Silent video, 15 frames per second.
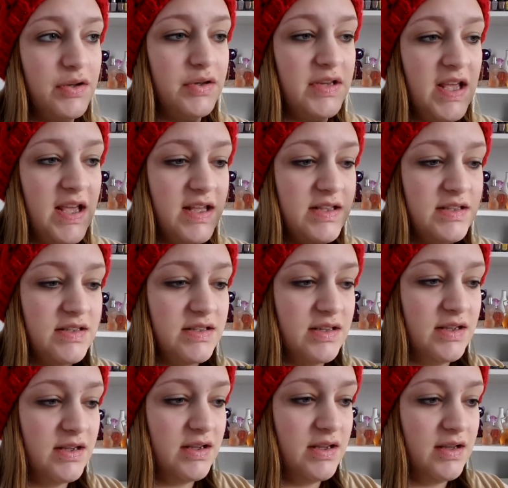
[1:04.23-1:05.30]
glued his
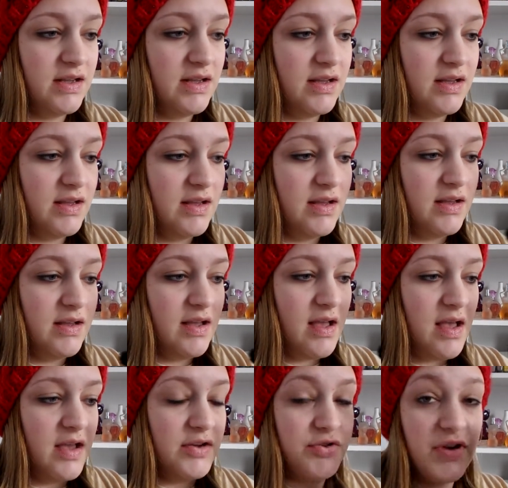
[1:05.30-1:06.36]
uh,